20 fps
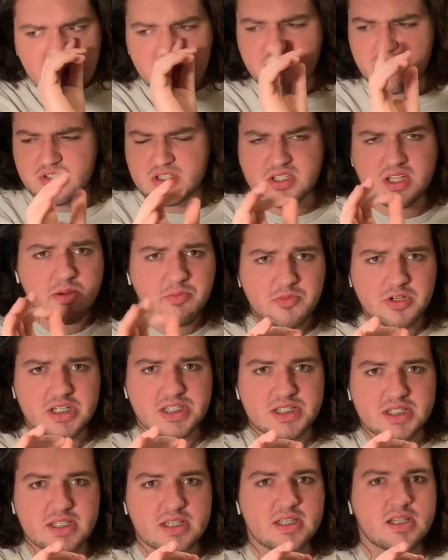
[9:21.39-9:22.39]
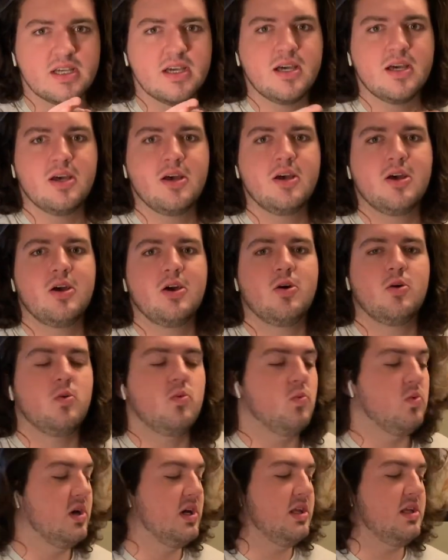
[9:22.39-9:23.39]
For some reason,
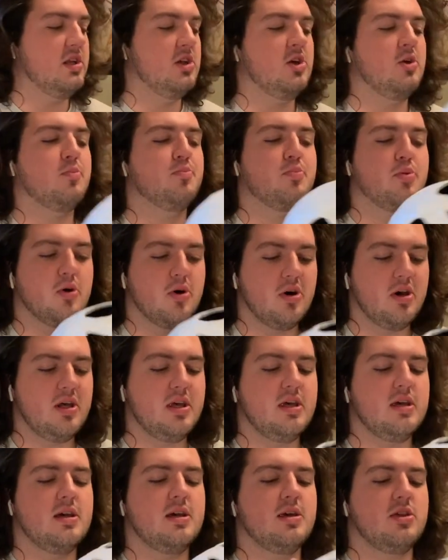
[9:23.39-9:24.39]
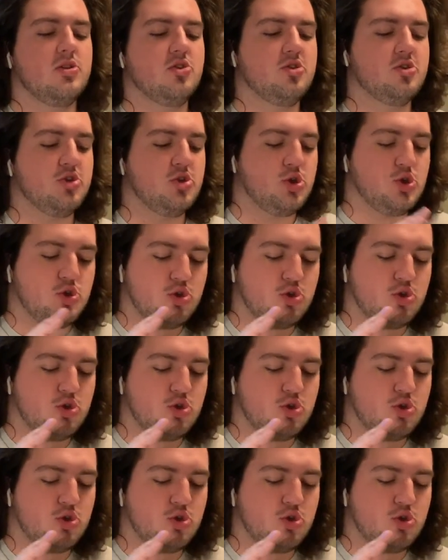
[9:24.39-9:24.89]
when you put the